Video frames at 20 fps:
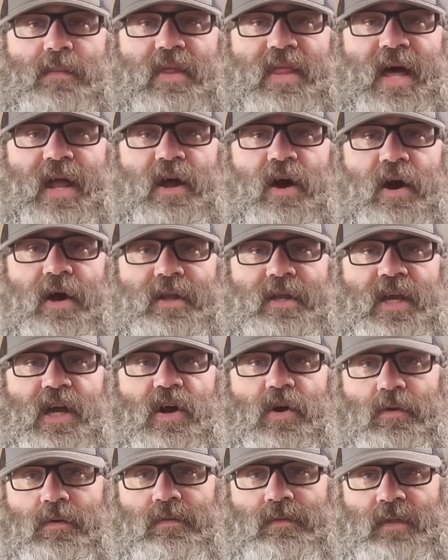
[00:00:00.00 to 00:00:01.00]
of that
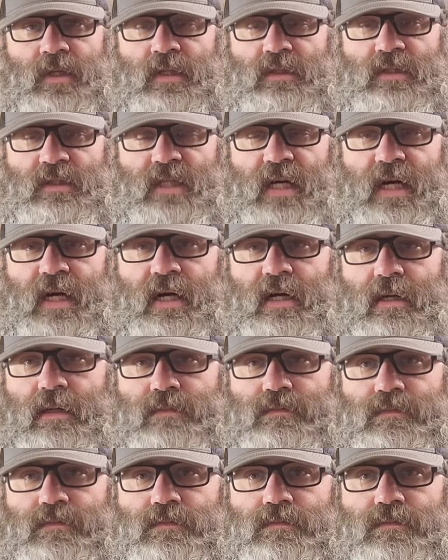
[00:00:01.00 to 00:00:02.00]
audio
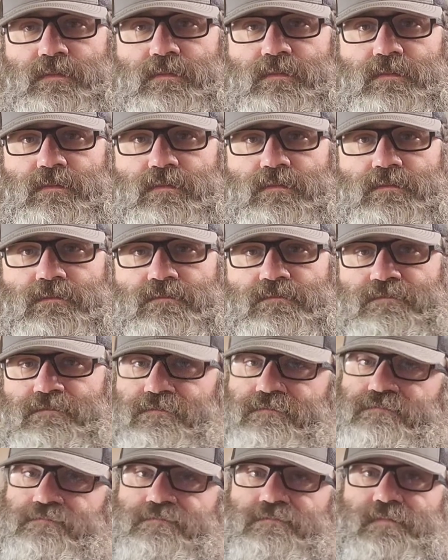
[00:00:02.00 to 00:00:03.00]

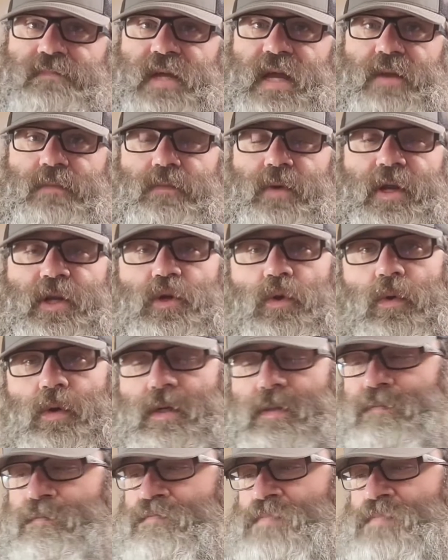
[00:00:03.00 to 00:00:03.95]
and record.